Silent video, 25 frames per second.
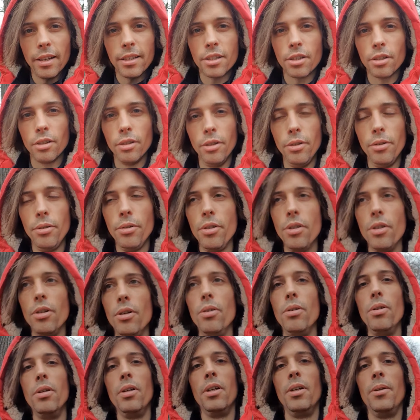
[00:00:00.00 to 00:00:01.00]
salute
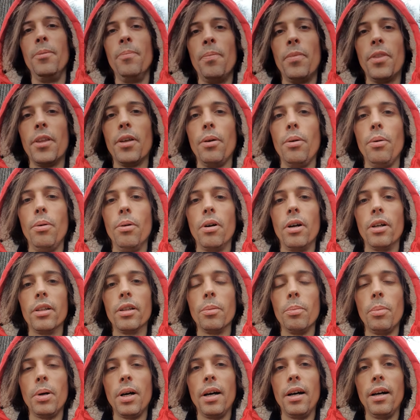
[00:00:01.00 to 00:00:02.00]
you who are on the
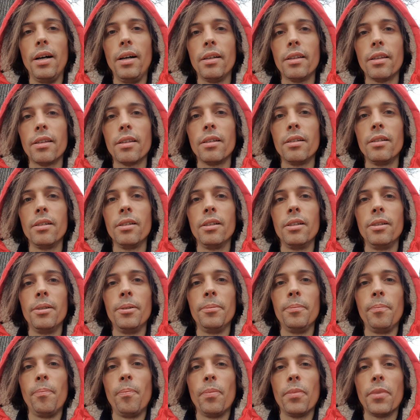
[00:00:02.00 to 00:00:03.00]
path
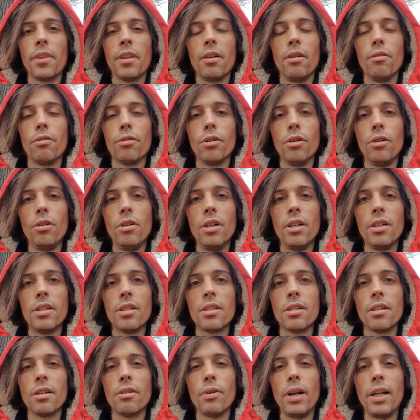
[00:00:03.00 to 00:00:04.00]
of
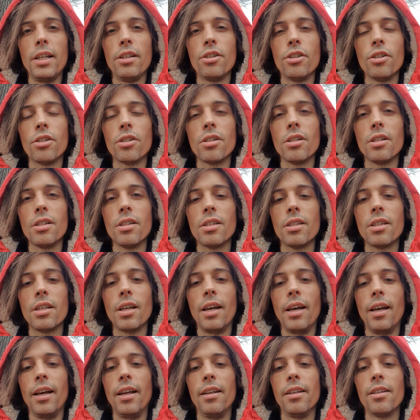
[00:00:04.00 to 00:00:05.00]
goodness and righteousness,
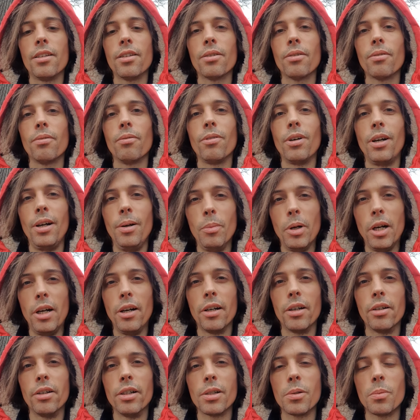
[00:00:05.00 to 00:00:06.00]
and very Merry
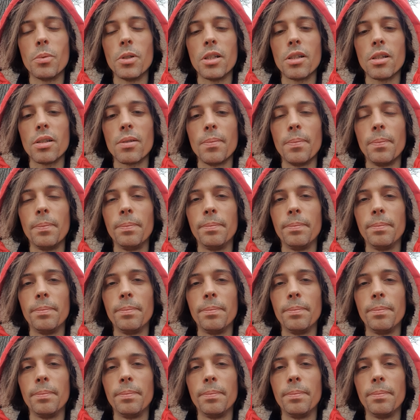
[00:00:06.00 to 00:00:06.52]
Christmas.